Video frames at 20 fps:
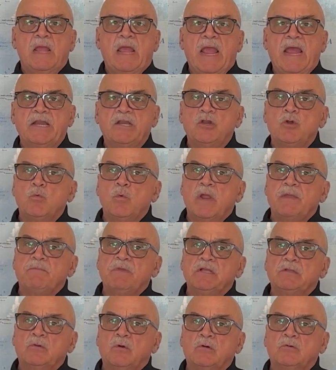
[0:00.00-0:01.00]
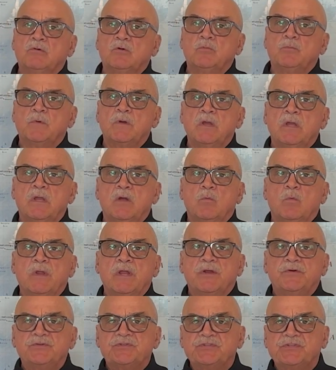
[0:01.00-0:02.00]
At New Weiming Law Group,
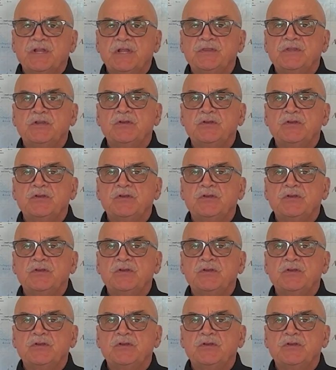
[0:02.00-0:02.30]
we understand